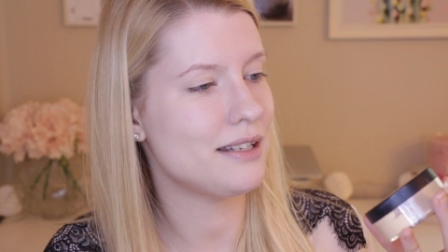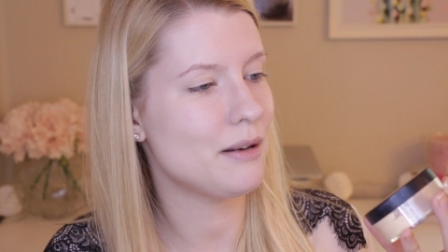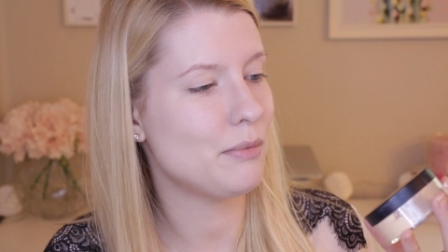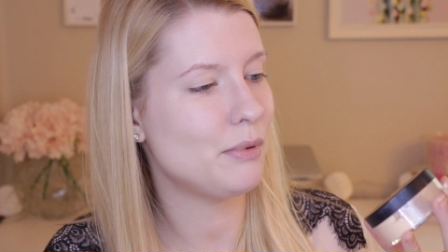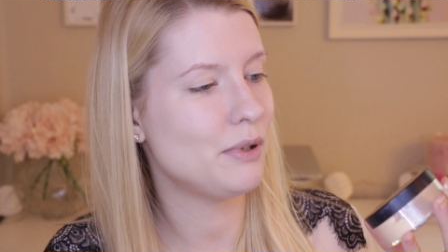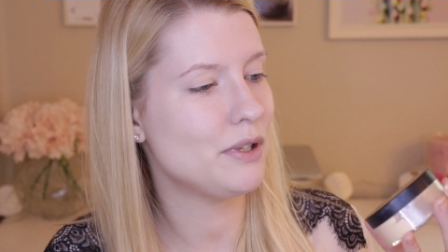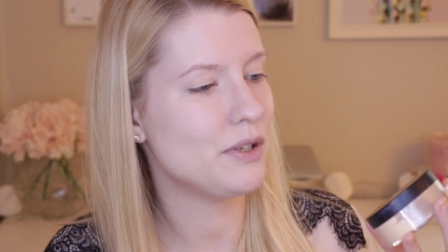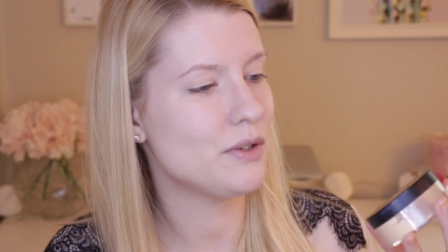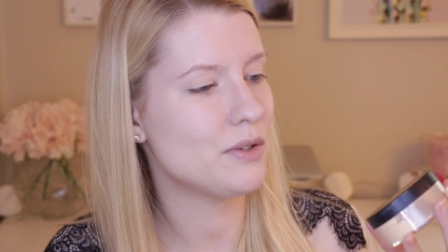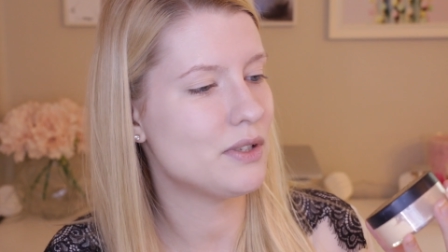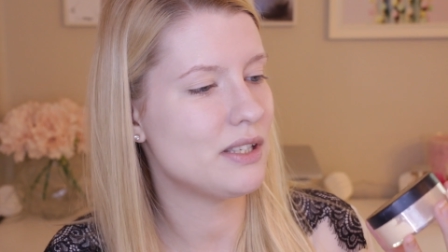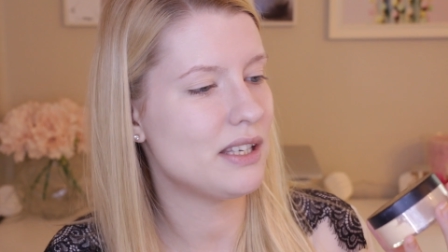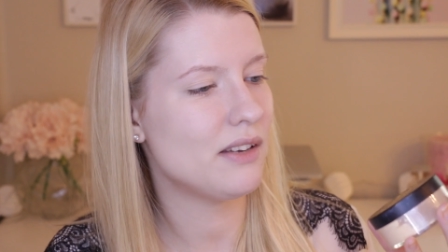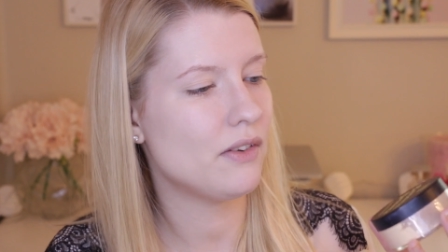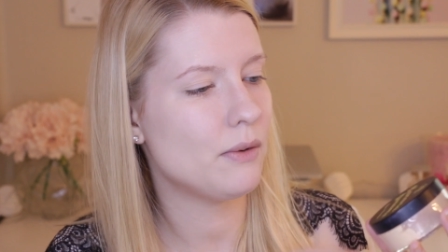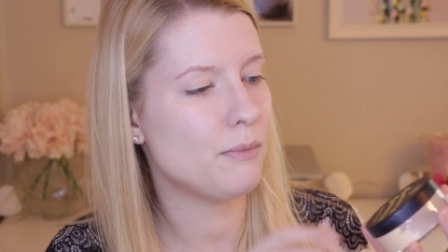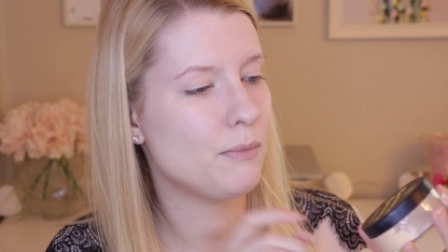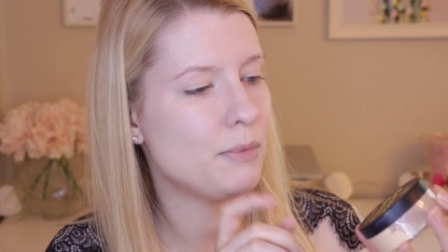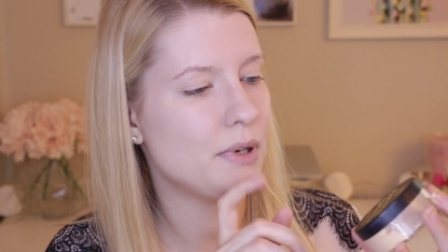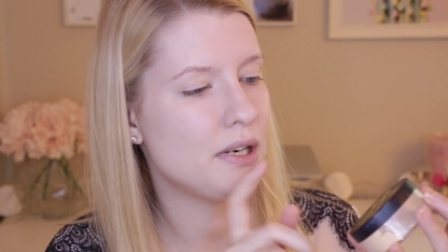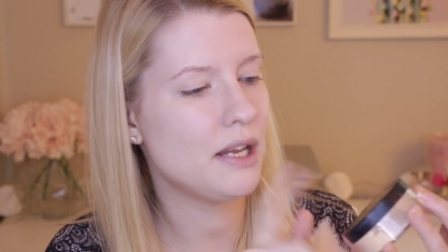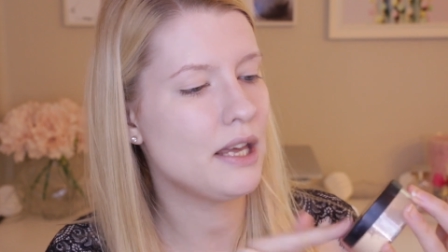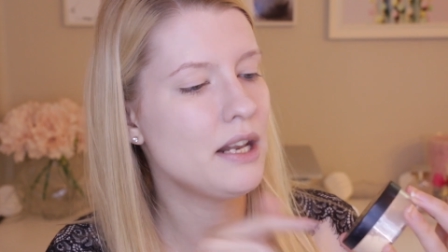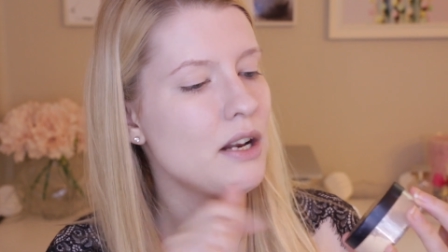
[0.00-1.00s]

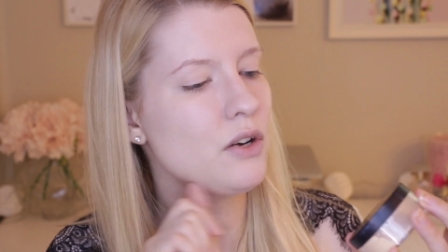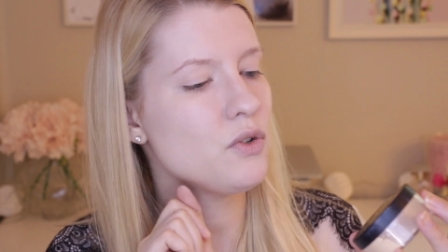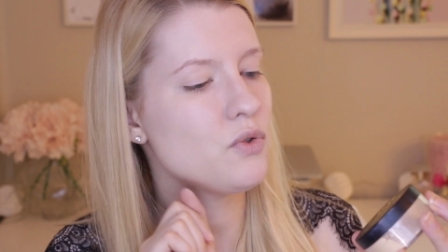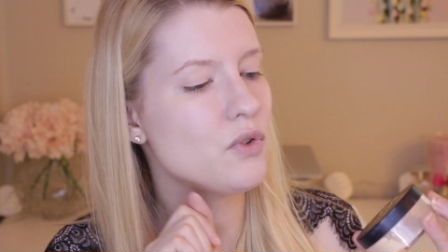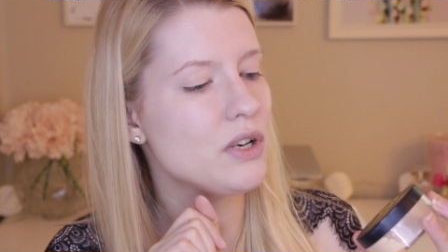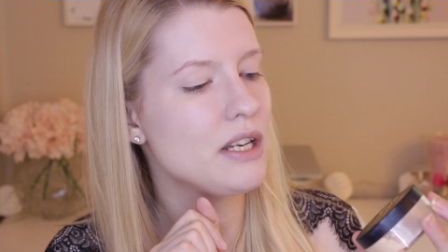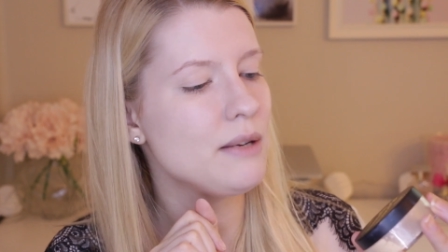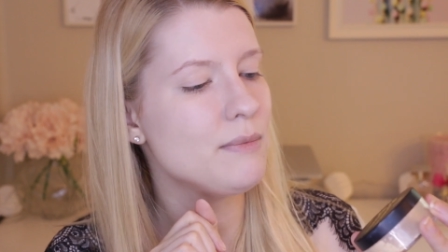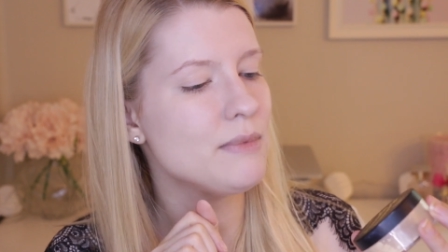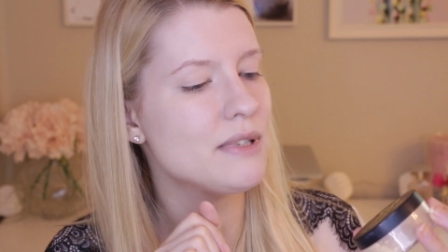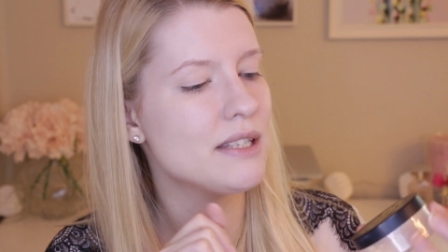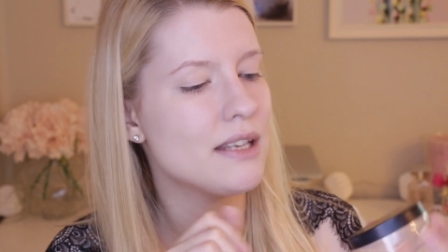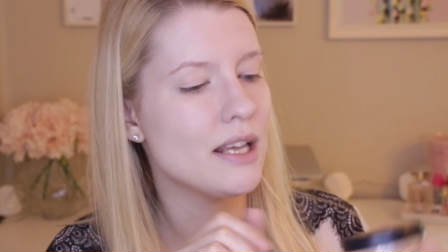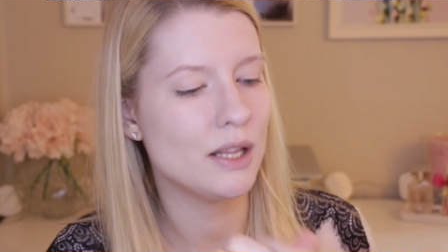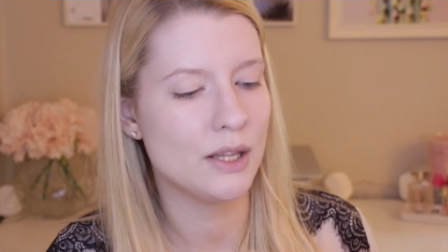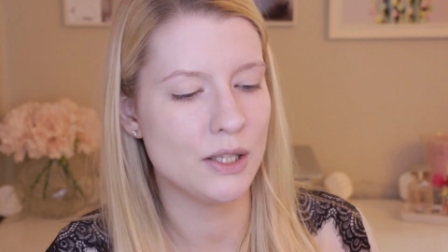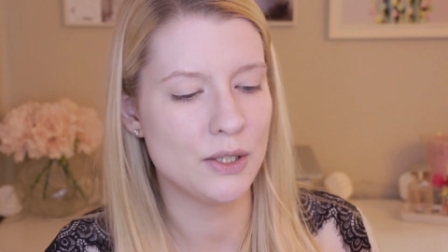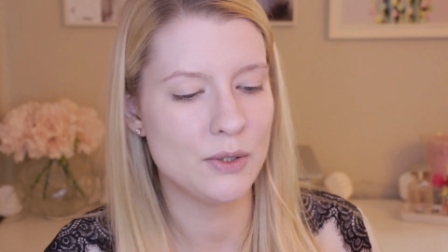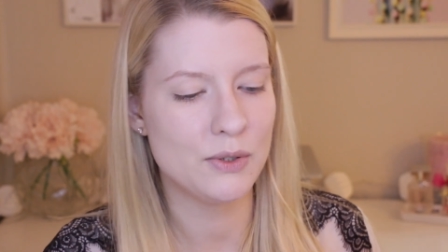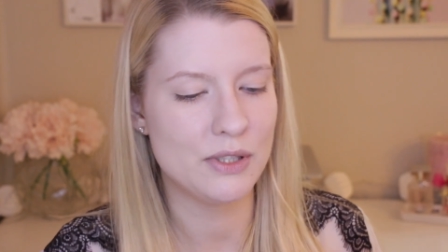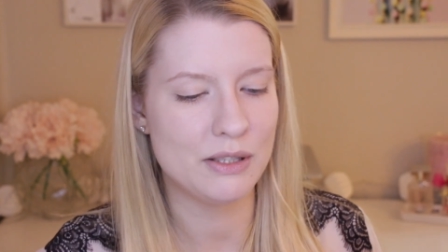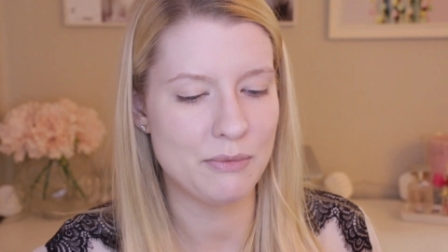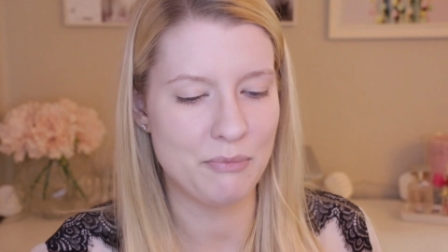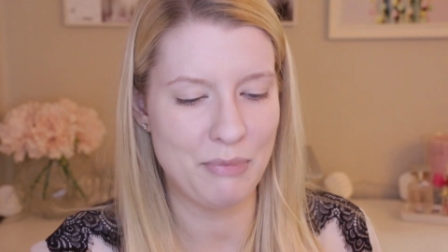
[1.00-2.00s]
W7 Banana Dreams
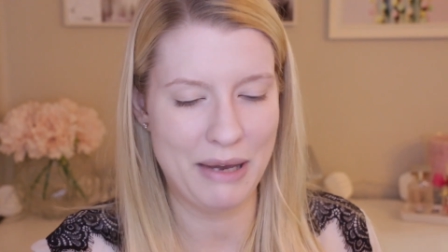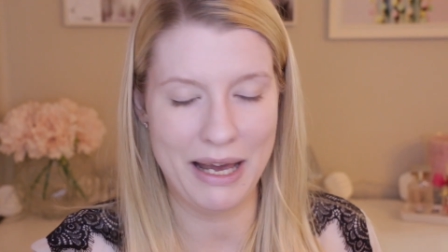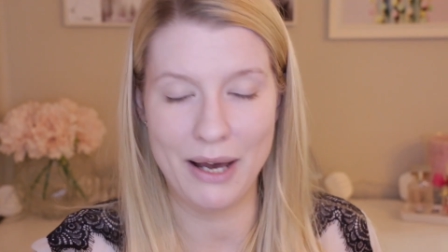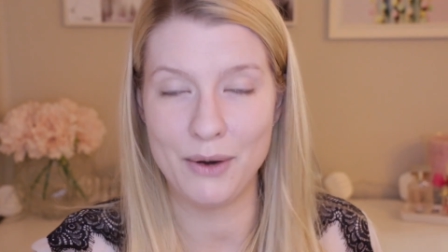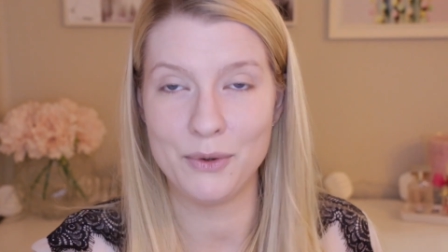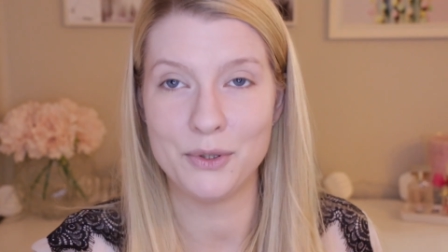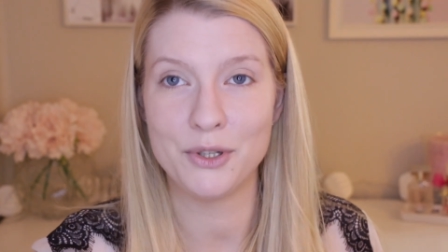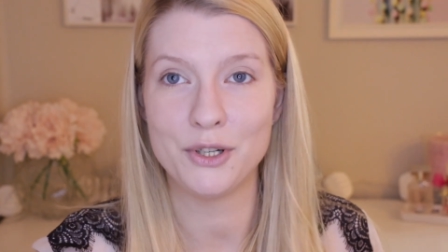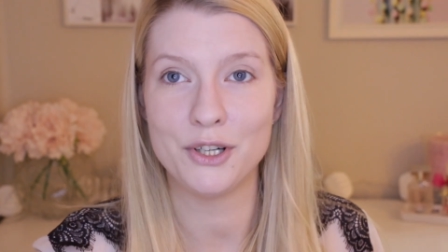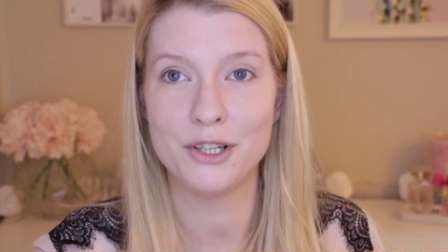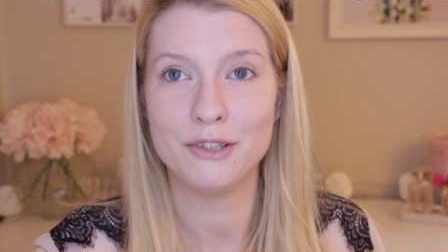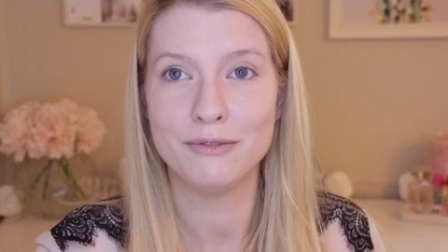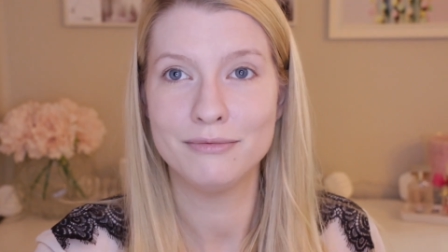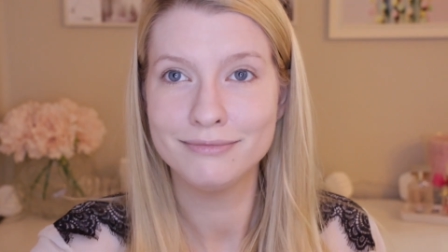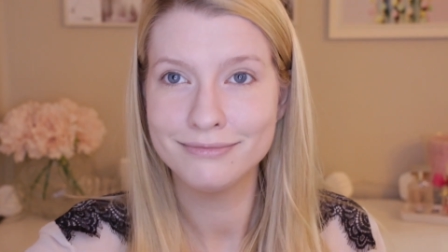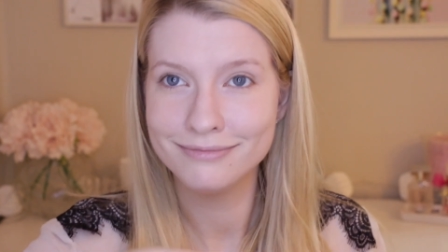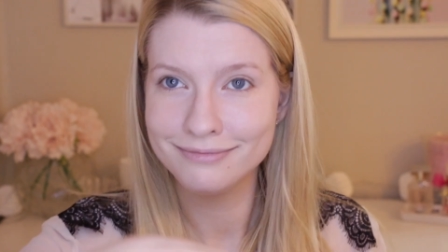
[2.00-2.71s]
Loose Powder.